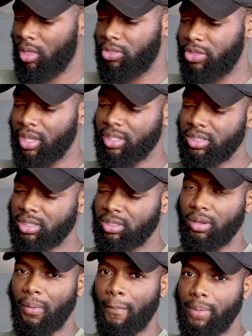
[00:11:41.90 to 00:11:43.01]
this
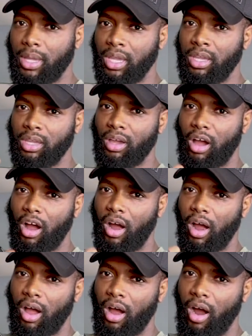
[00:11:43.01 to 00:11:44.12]
be
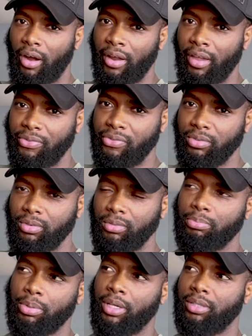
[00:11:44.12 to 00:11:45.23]
RF,
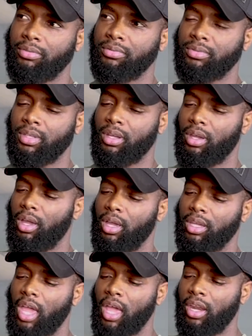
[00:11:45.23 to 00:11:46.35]
but
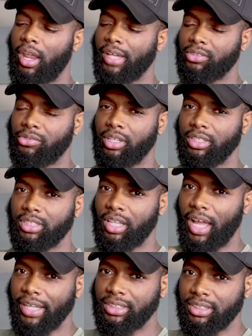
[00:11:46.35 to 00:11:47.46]
Canon hasn't released the
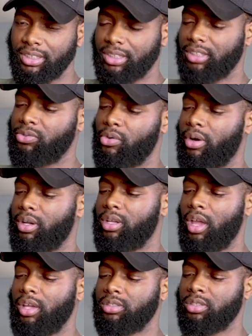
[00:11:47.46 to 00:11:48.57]
licenses for it
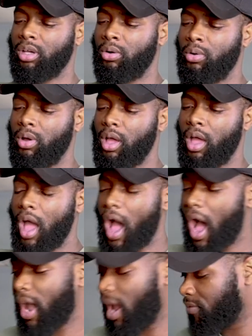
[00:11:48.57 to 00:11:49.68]
yet. So
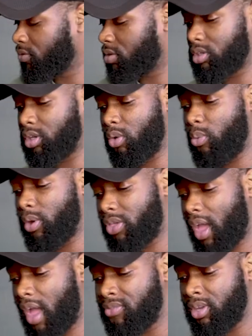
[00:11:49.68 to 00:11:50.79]
I have to deal with
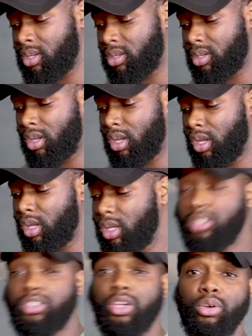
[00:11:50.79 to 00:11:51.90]
having
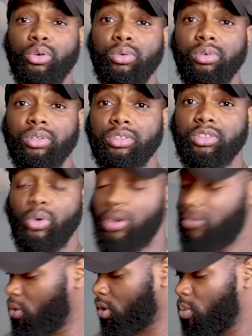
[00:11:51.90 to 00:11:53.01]
two
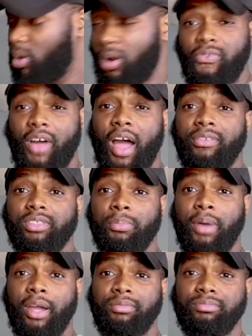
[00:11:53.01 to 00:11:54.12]
24-105s in
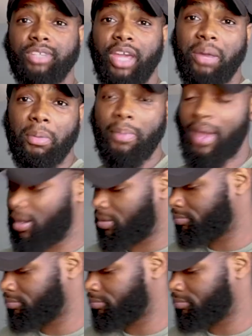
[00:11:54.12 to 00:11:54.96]
my camera bag.